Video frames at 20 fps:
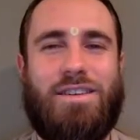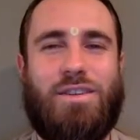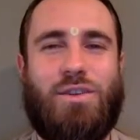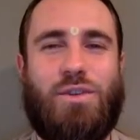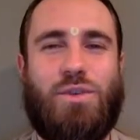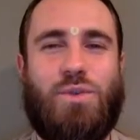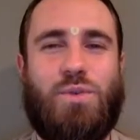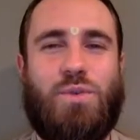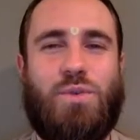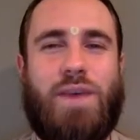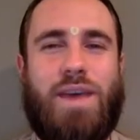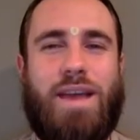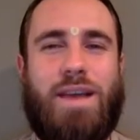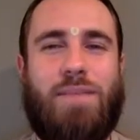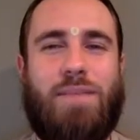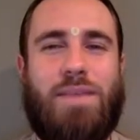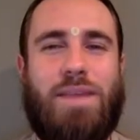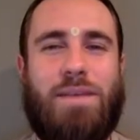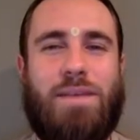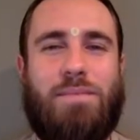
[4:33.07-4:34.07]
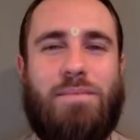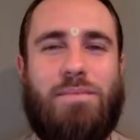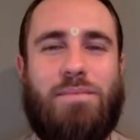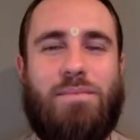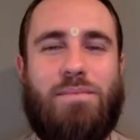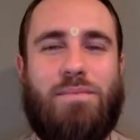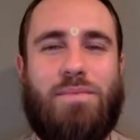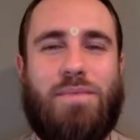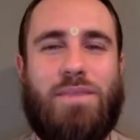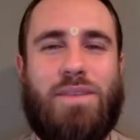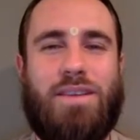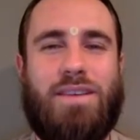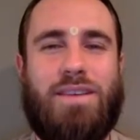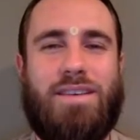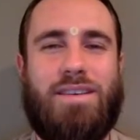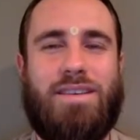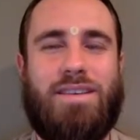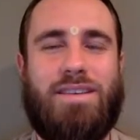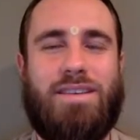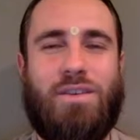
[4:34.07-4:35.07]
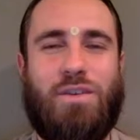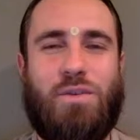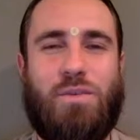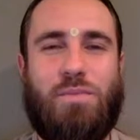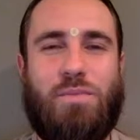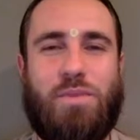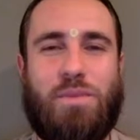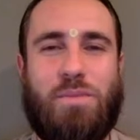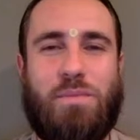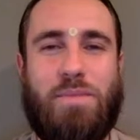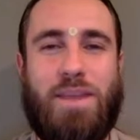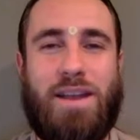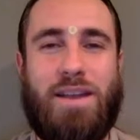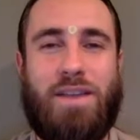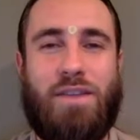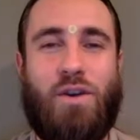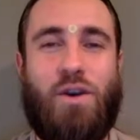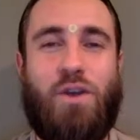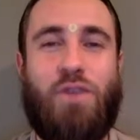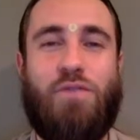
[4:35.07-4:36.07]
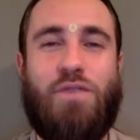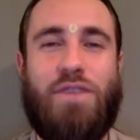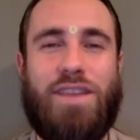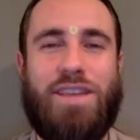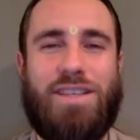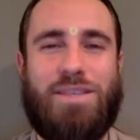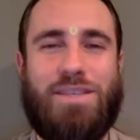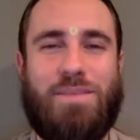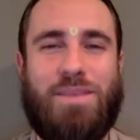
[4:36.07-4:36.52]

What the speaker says: to help them, you know, prepare the offerings,